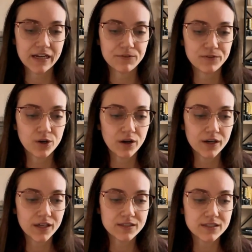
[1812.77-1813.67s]
if
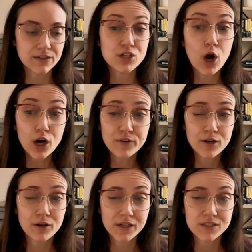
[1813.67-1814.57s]
it's hard for your
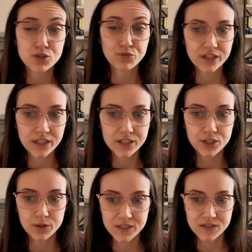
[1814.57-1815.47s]
audience to read your
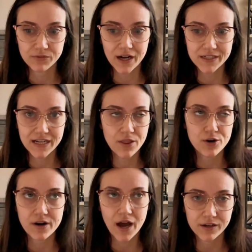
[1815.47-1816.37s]
piece of content, they're
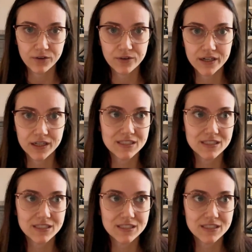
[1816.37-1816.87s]
not going to read it.